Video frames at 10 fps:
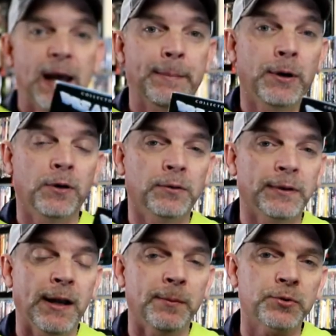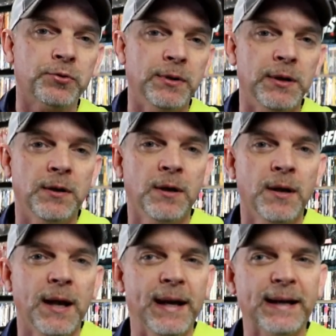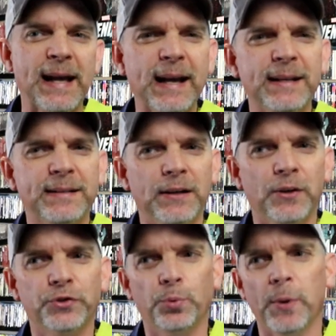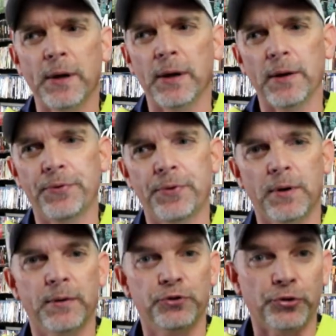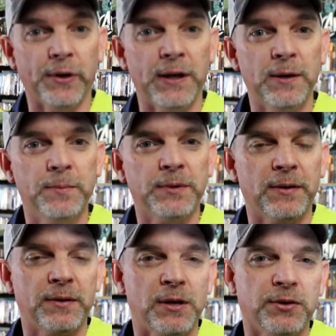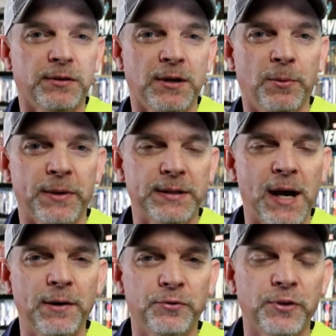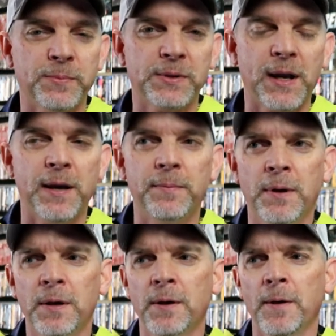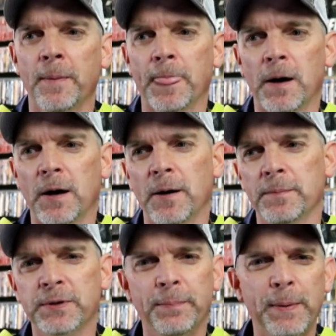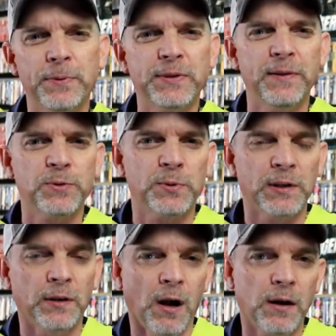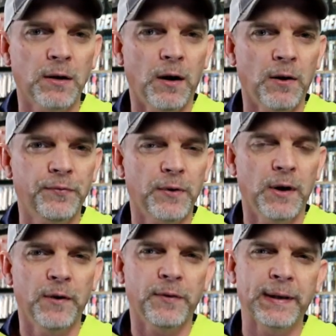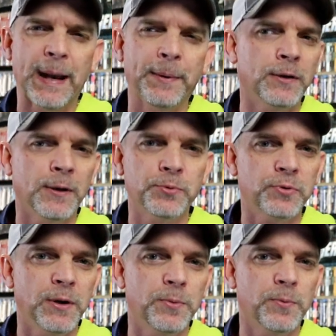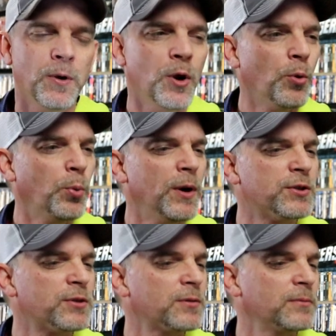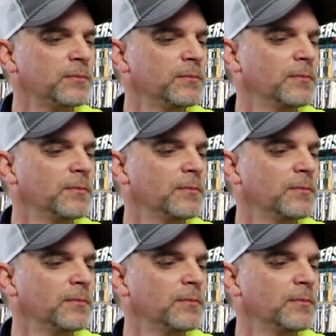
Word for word: A Nightmare on Elm Street. And it kind of deals with dreams, as you can tell with the title, Dreamscape. Um, some people said this was a knockoff of A Nightmare on Elm Street, which,